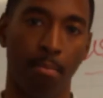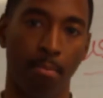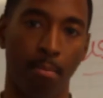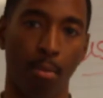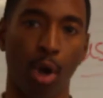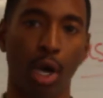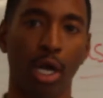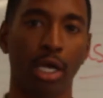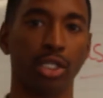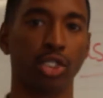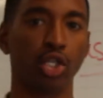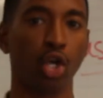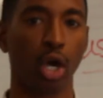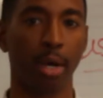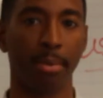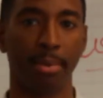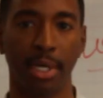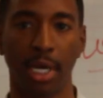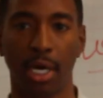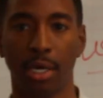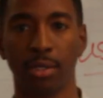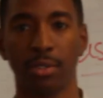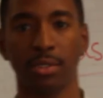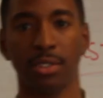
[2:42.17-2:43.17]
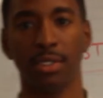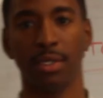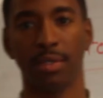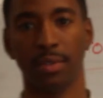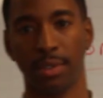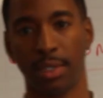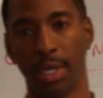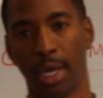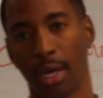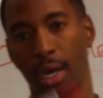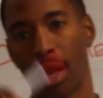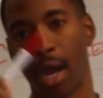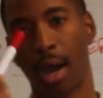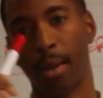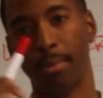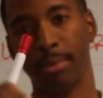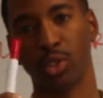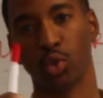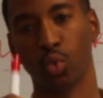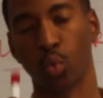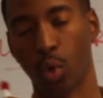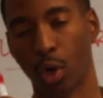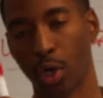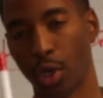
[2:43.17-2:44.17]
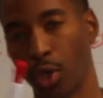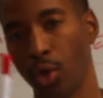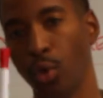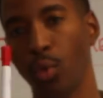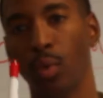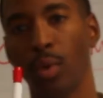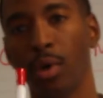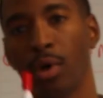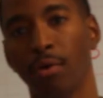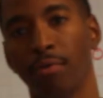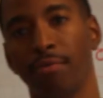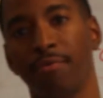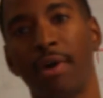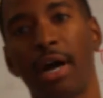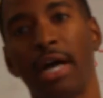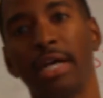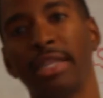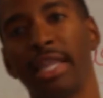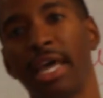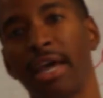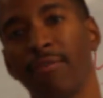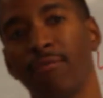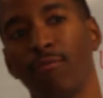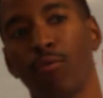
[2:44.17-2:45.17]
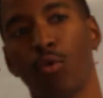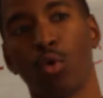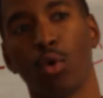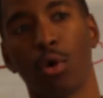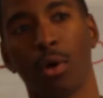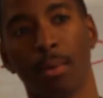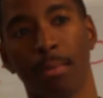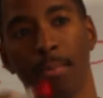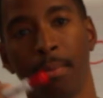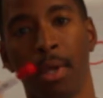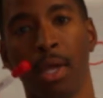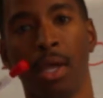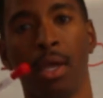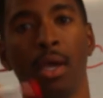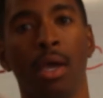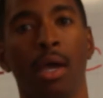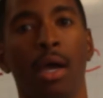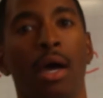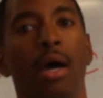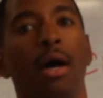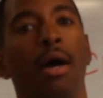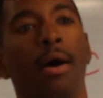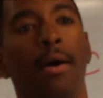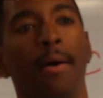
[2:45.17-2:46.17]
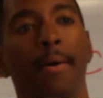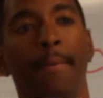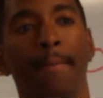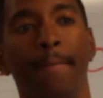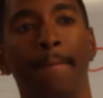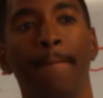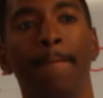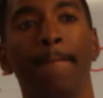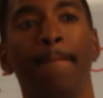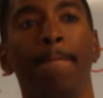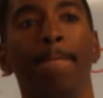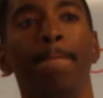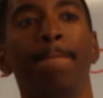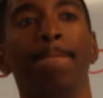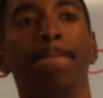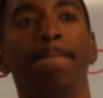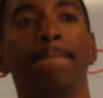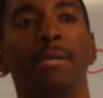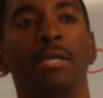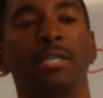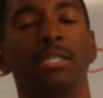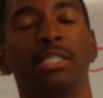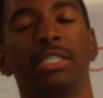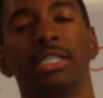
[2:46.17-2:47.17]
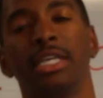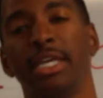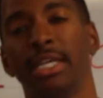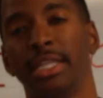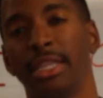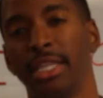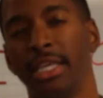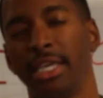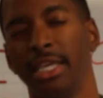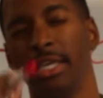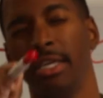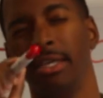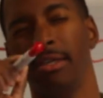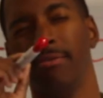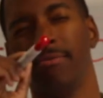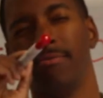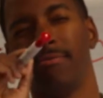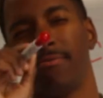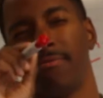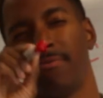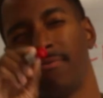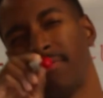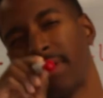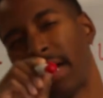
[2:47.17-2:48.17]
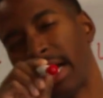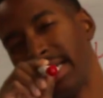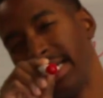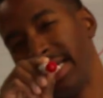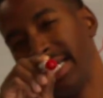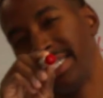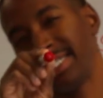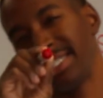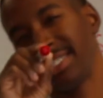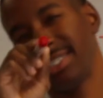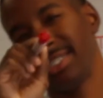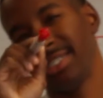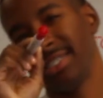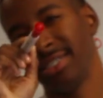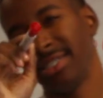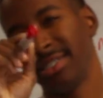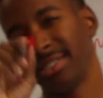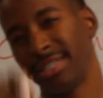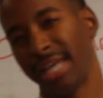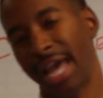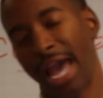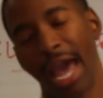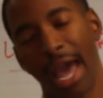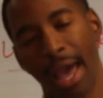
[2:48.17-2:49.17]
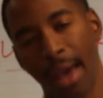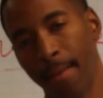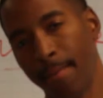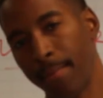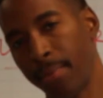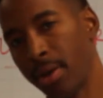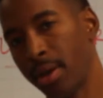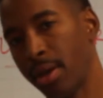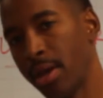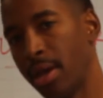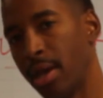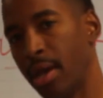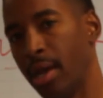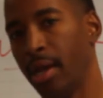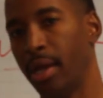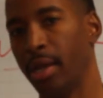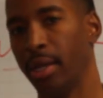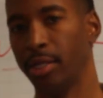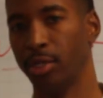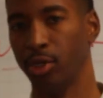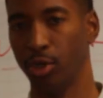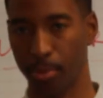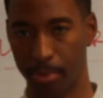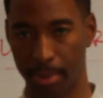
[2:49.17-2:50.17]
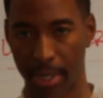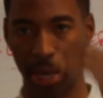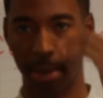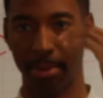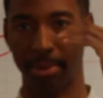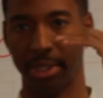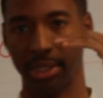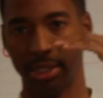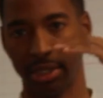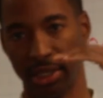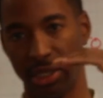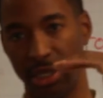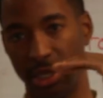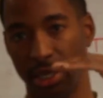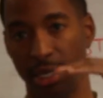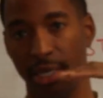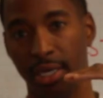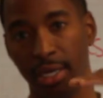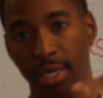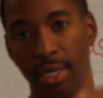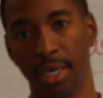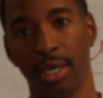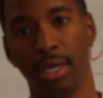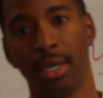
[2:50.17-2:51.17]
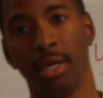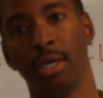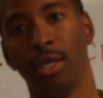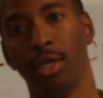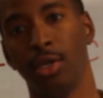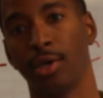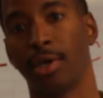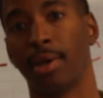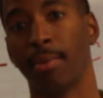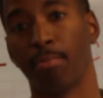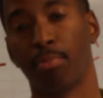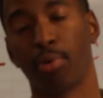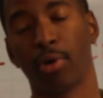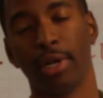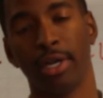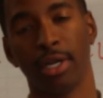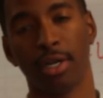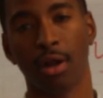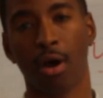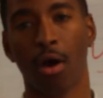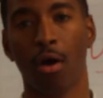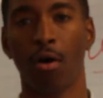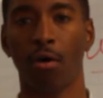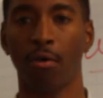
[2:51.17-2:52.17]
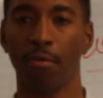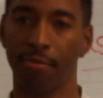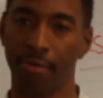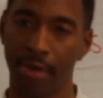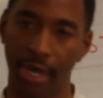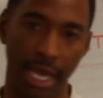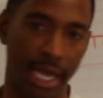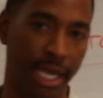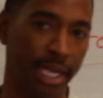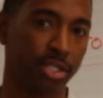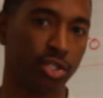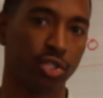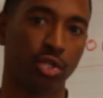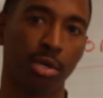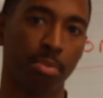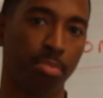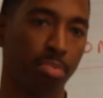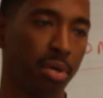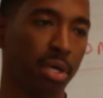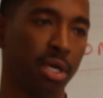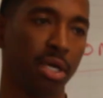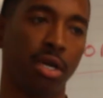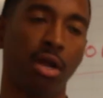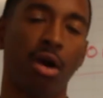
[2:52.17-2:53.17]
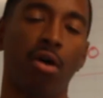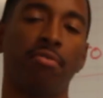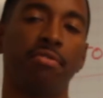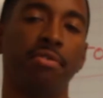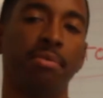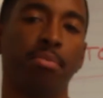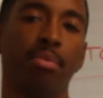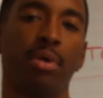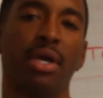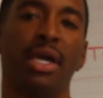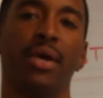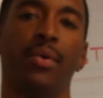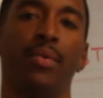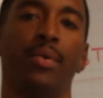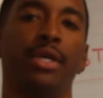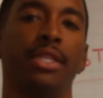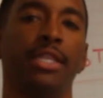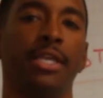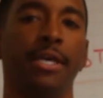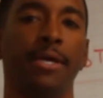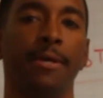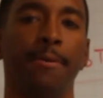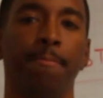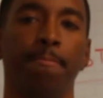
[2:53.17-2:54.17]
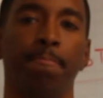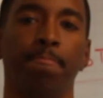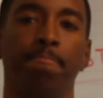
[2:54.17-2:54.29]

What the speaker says: MarcusHarbinAutoSales.com is where you will find that form. You just hit the financing tab and you'll be able to see. You can print it off, answer it, print it off, and bring it with you.